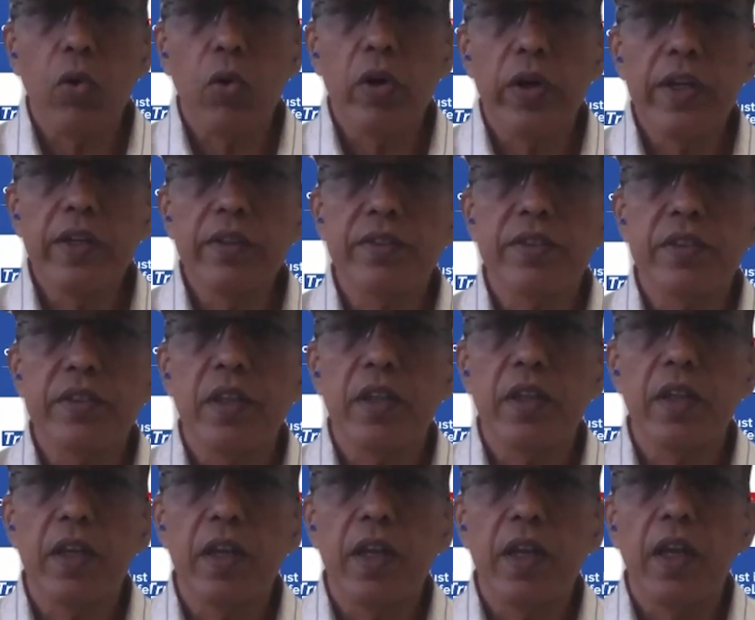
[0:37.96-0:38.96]
Holdings,
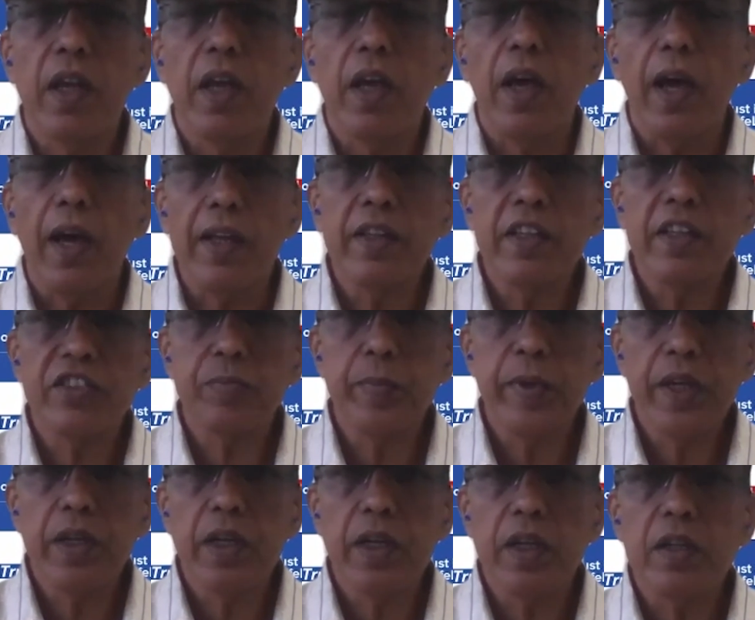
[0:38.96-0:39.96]
and the
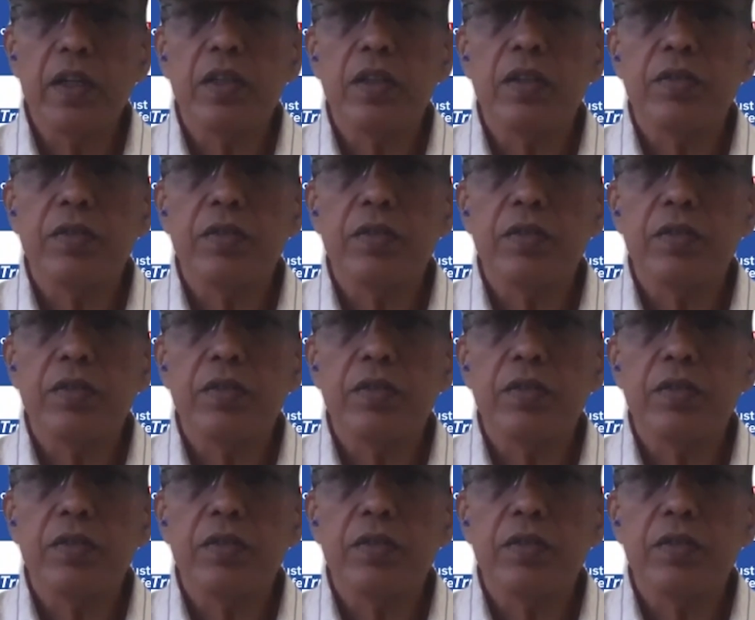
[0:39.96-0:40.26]
speaker